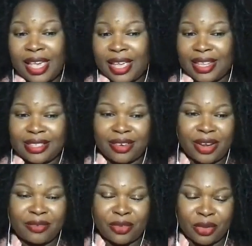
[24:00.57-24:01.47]
it is
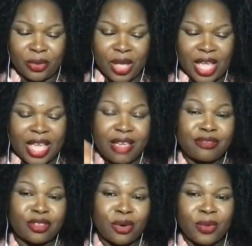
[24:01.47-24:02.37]
great for you.
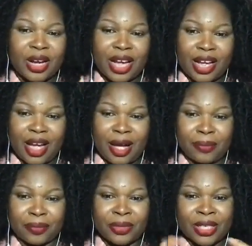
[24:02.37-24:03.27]
If someone
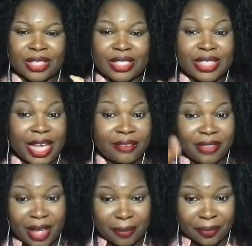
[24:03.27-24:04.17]

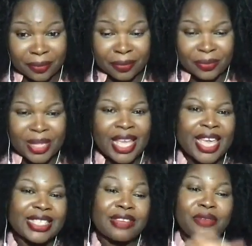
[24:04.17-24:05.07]
save them,
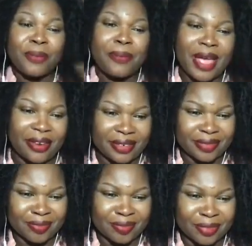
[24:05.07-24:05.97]
is even better.
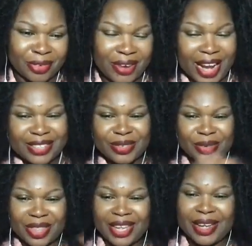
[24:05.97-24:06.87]
All right,
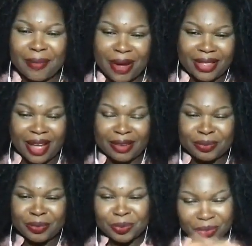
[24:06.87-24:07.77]
so think about that.
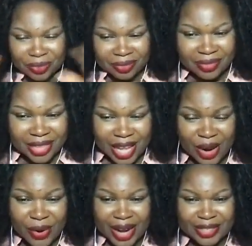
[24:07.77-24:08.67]

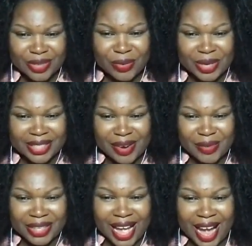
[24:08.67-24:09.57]
All right, so we're
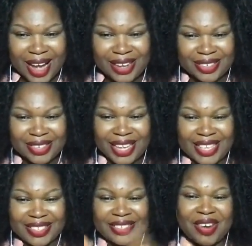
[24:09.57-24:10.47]
done with our
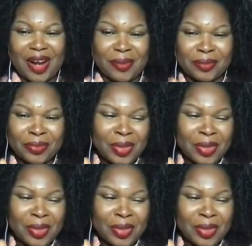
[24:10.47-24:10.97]
Instagram